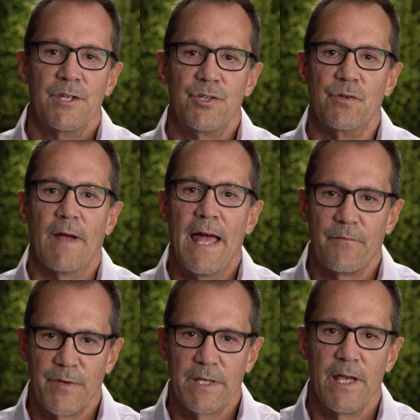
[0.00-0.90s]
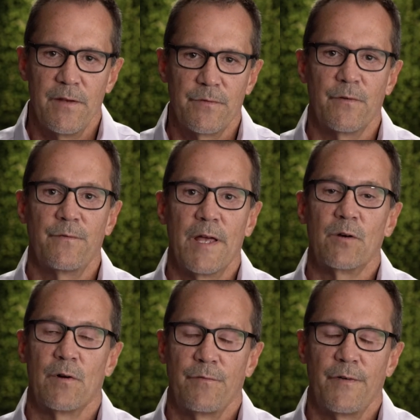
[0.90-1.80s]
to advocate for
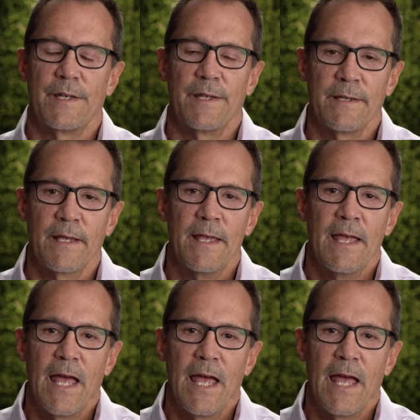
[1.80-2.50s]
federal funding.